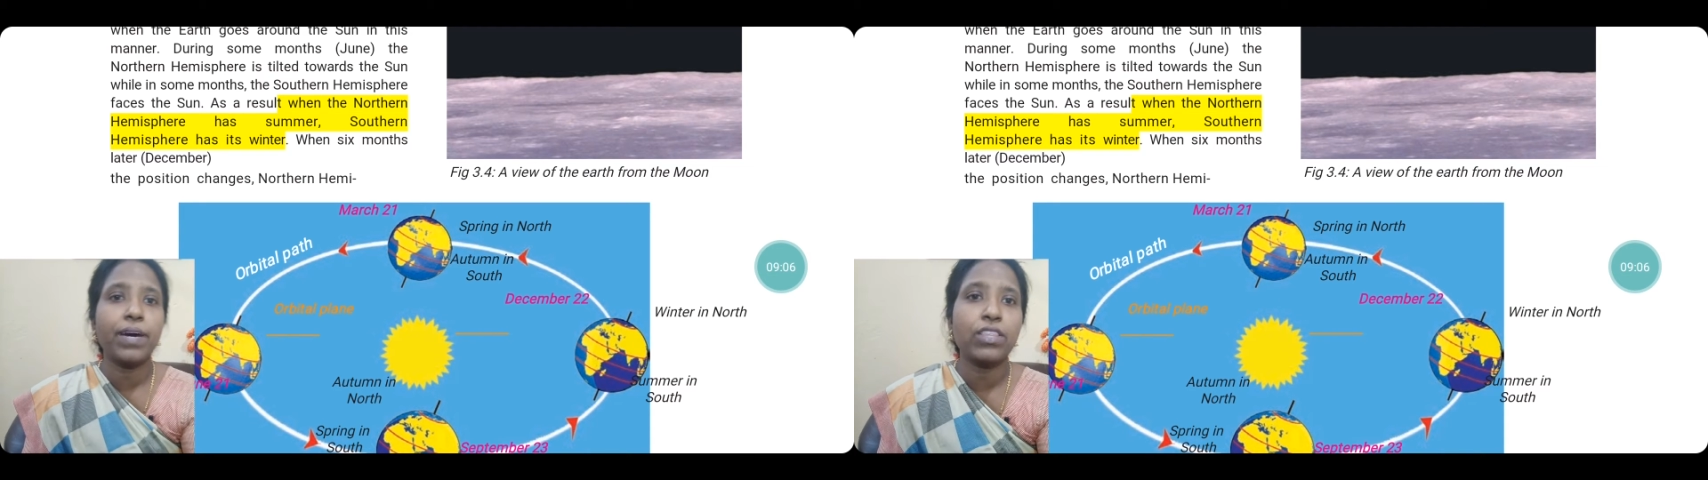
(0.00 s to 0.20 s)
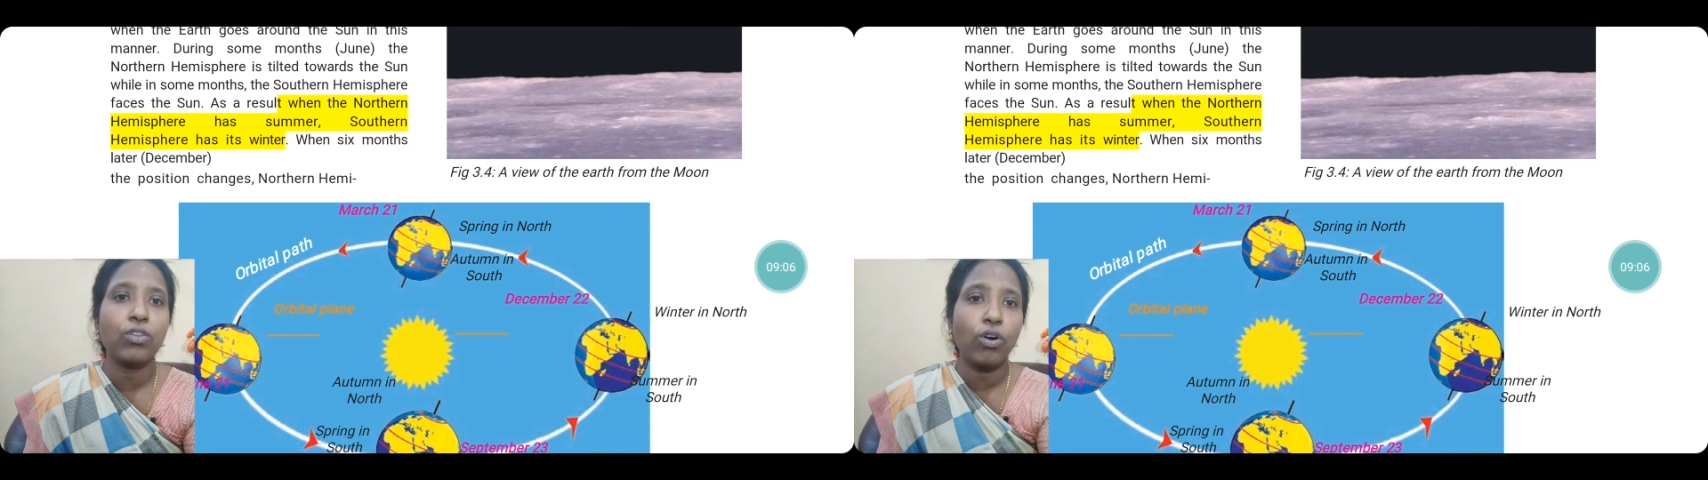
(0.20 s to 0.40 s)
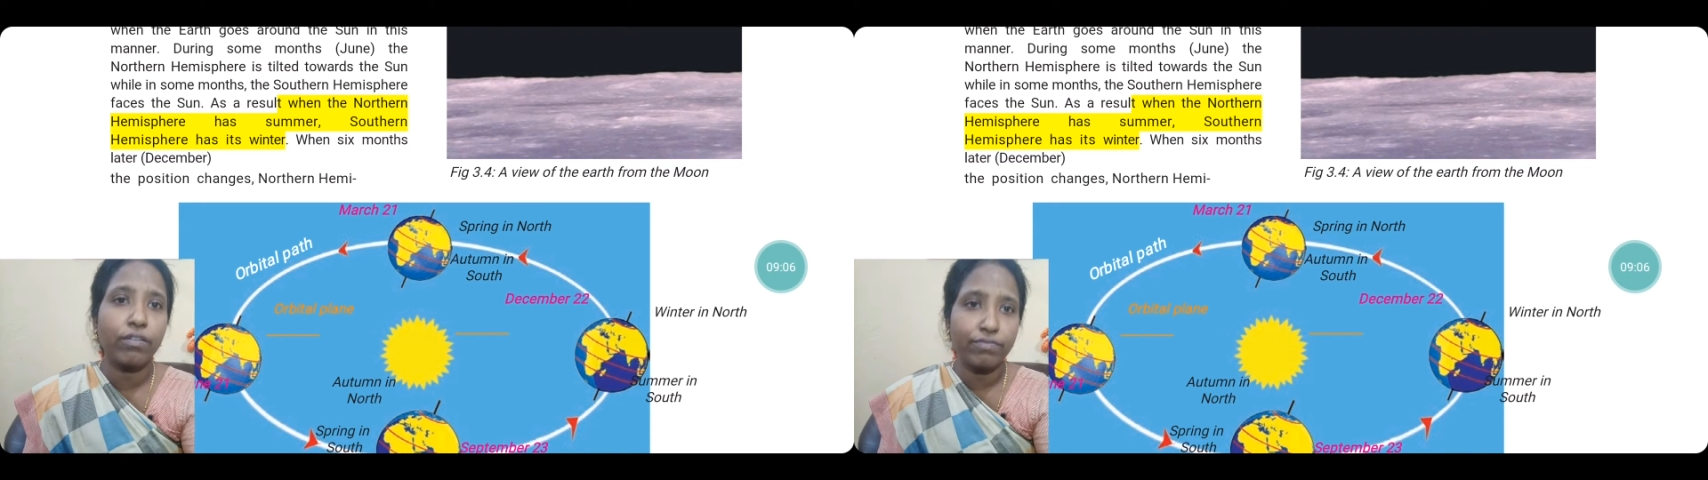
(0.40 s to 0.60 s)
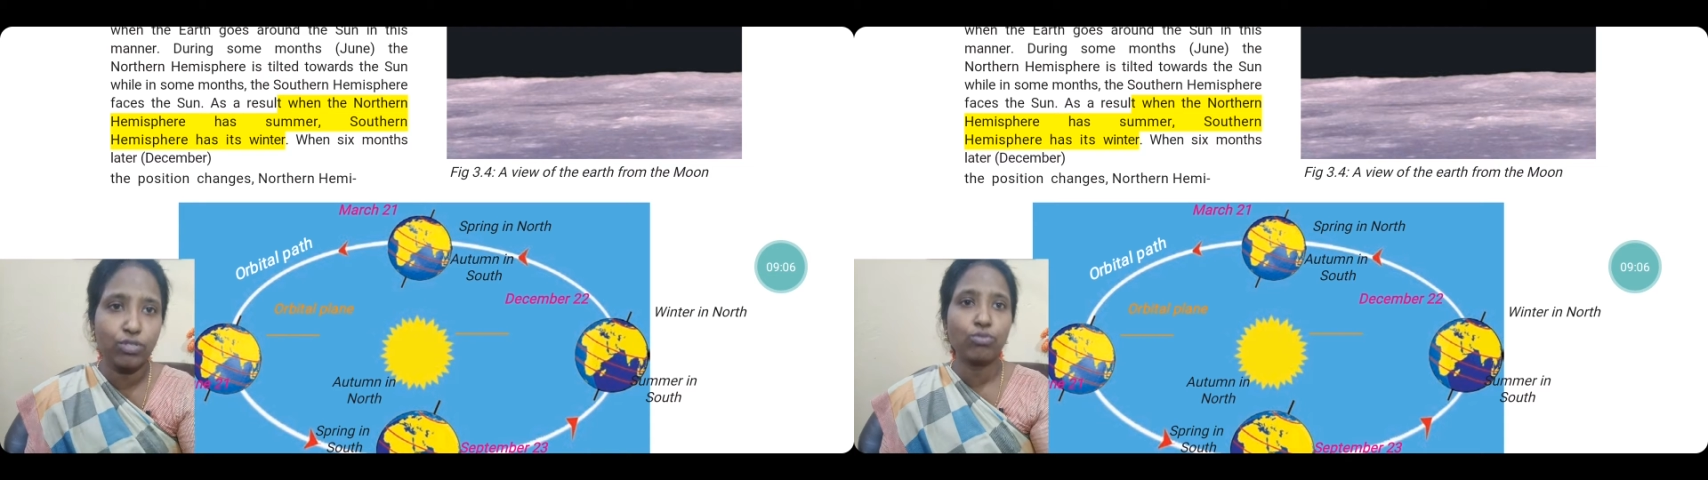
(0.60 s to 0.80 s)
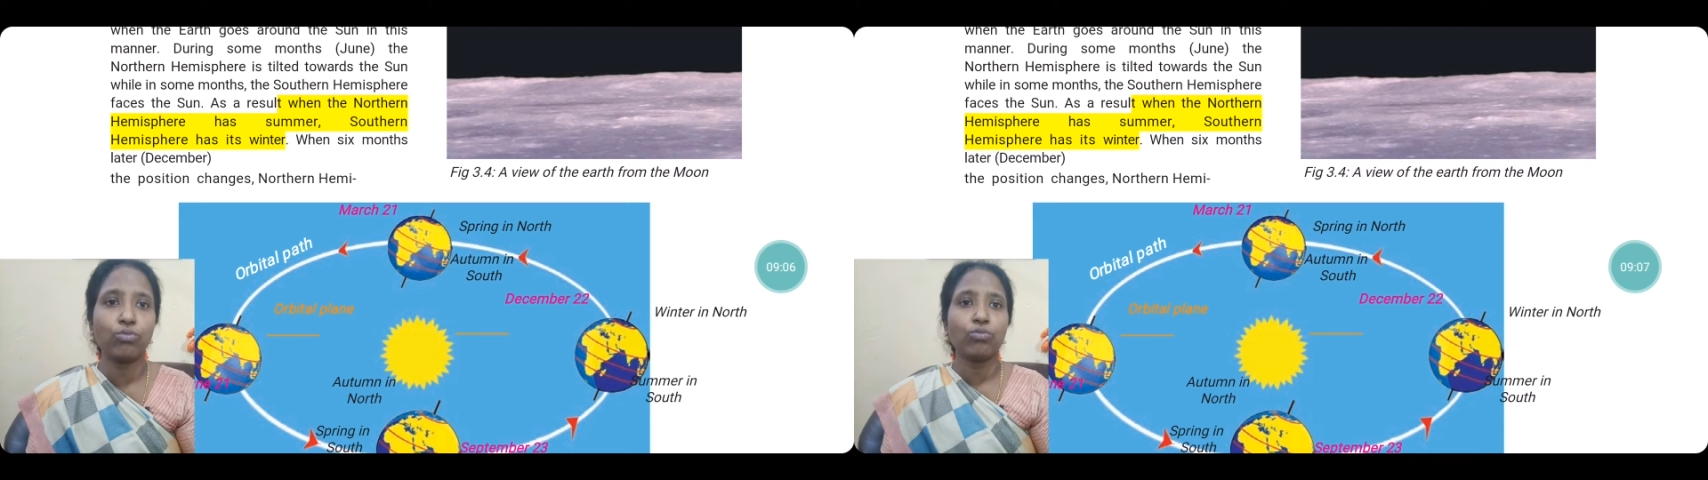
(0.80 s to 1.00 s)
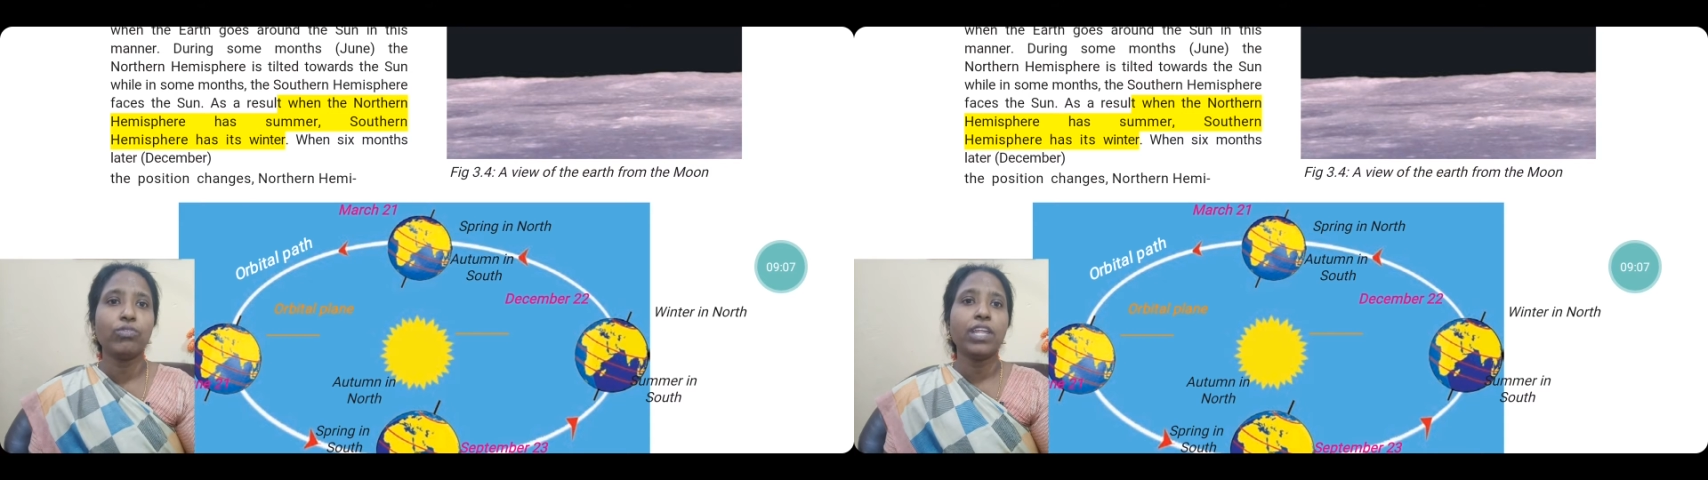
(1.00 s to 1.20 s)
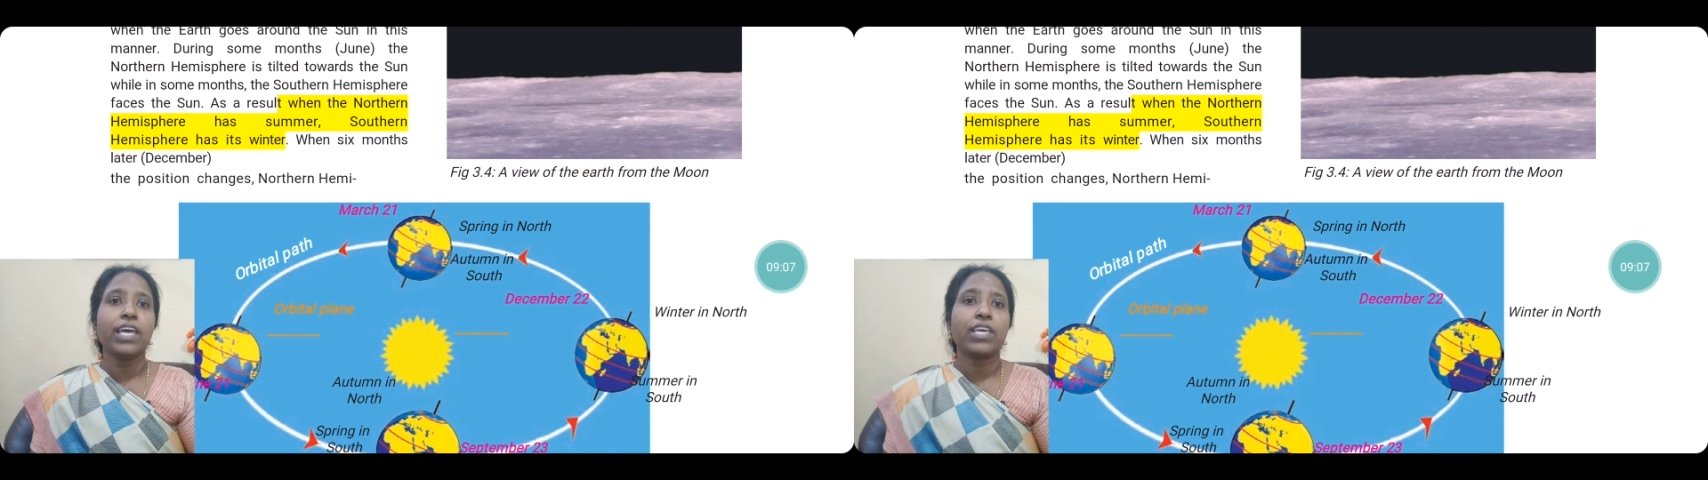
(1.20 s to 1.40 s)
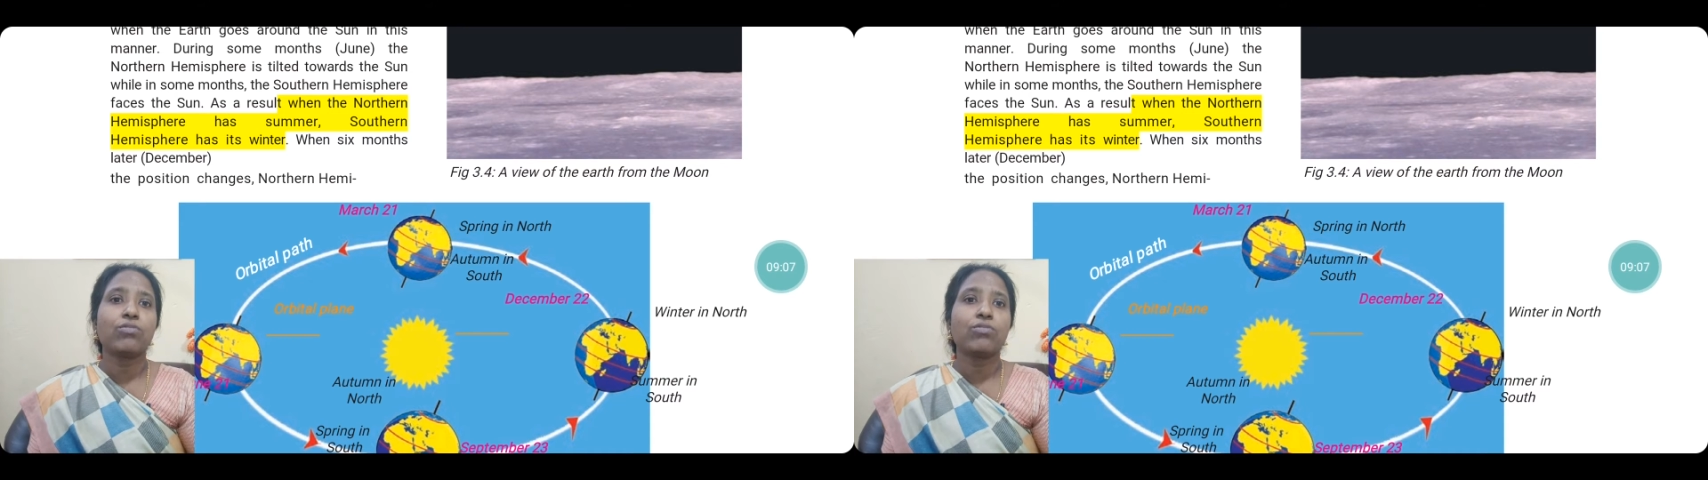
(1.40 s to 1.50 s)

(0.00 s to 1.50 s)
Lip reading: month of June,